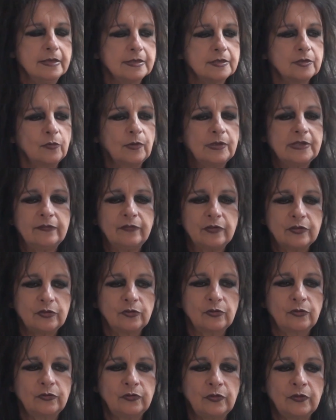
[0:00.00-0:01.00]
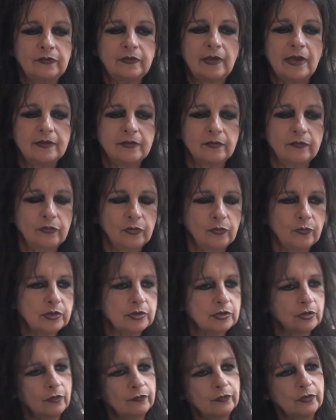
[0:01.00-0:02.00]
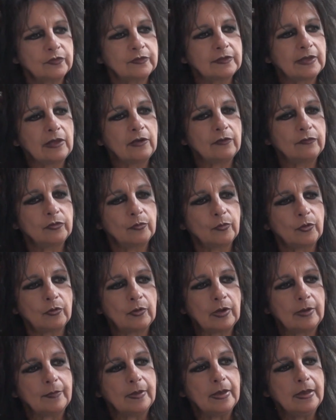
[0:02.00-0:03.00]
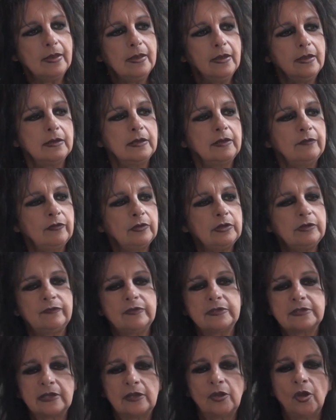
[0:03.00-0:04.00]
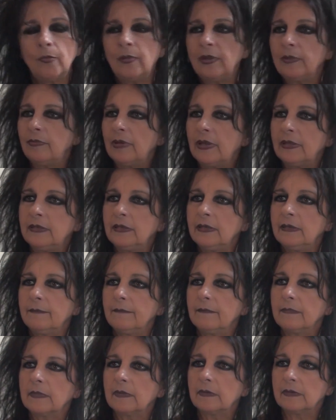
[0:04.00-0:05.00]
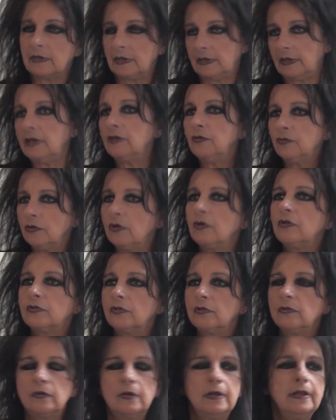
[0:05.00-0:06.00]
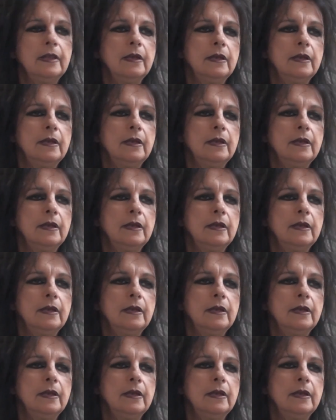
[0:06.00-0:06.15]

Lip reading: So whatever the size of the question, of the scale of the problem, even if it's an urban planning, that I do also,